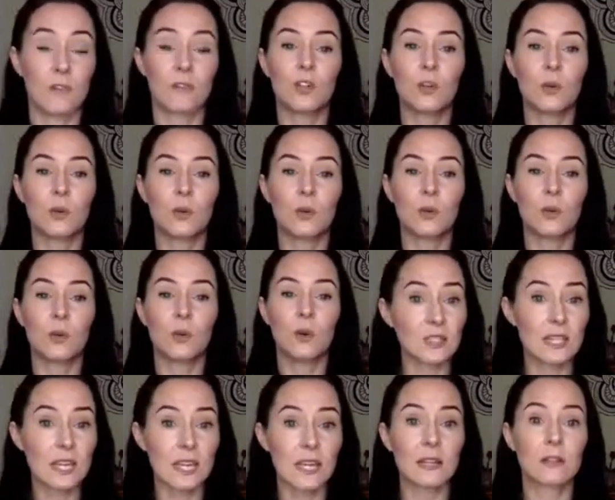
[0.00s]
if you ever
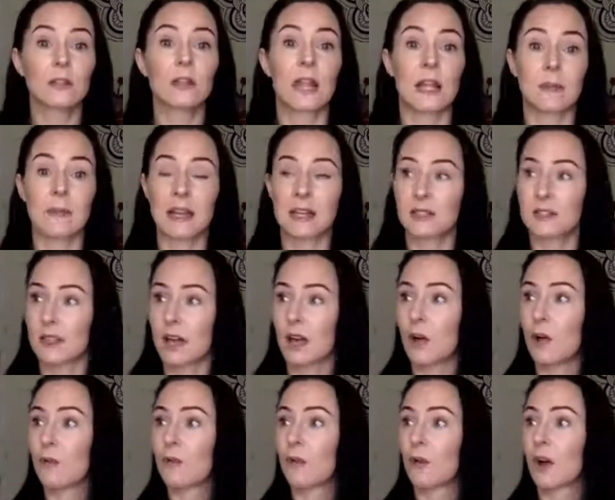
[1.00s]
see a healer like
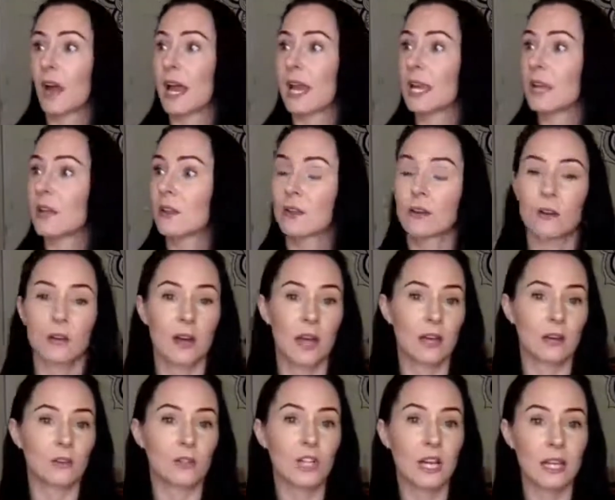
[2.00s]
myself or any other
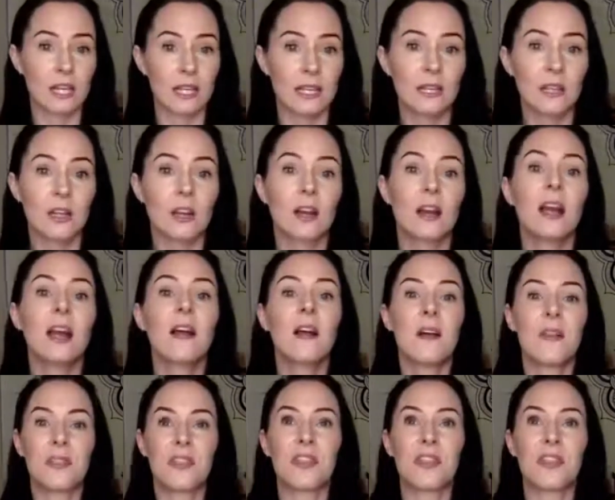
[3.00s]
energetic healer,